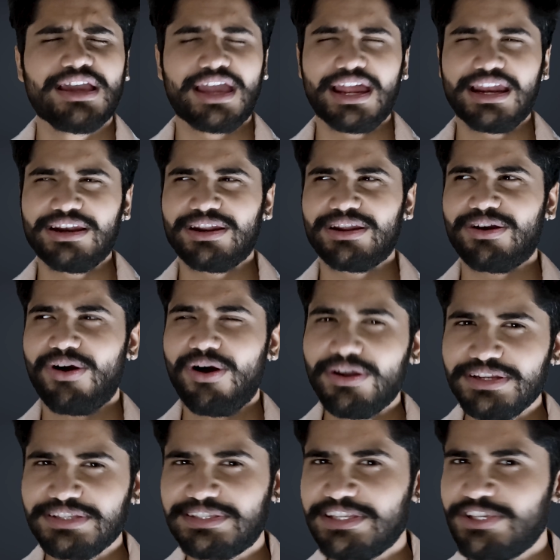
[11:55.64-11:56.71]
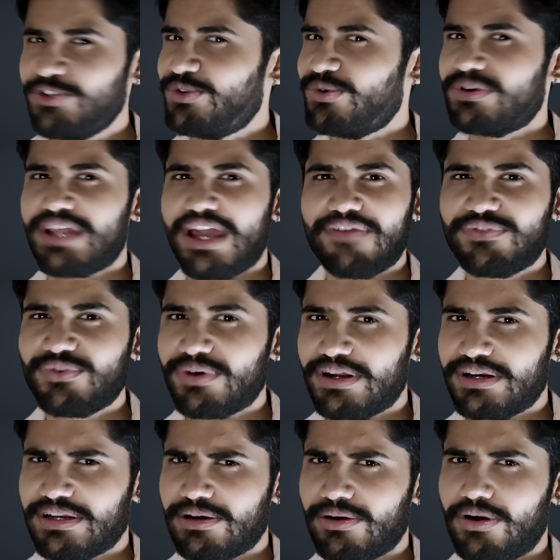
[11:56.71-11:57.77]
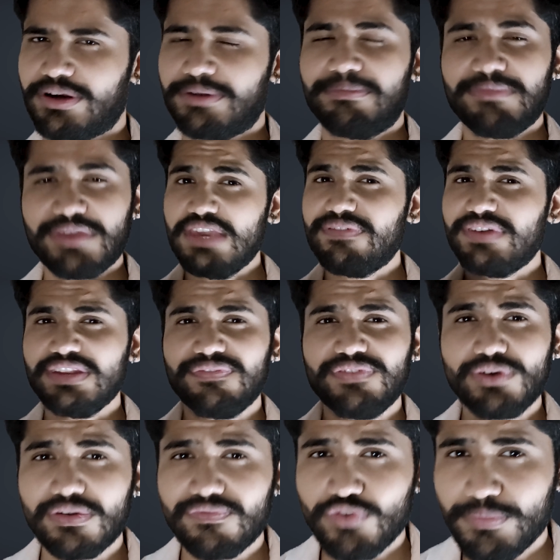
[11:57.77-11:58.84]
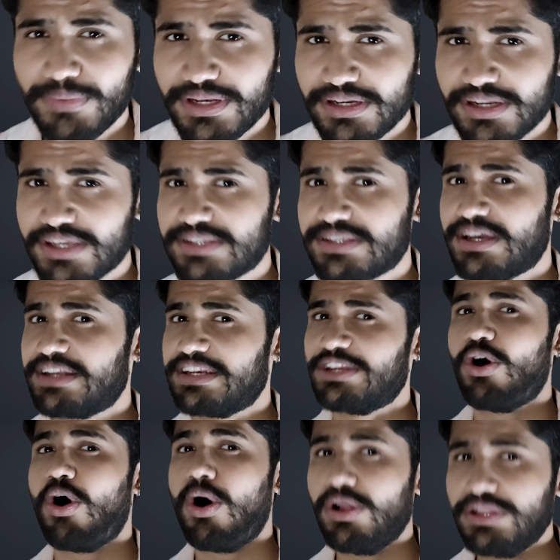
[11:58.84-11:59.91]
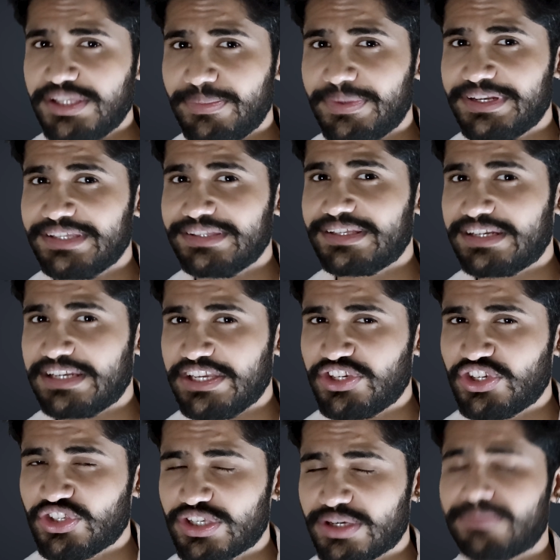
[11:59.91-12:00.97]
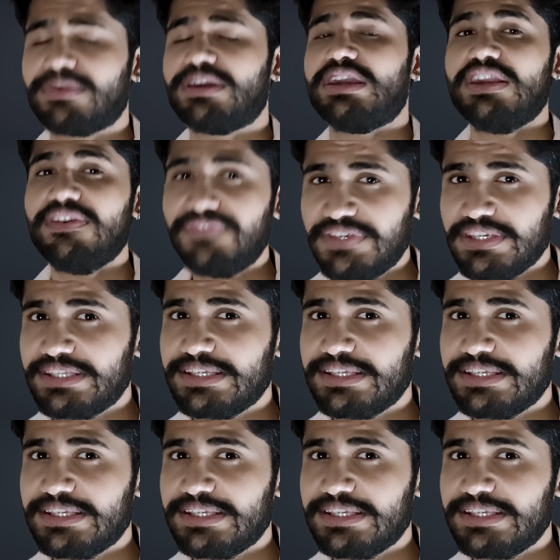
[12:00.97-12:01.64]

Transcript: And honestly, you don't have to earn a lot. Even if your woman is earning all the money in the relationship, if she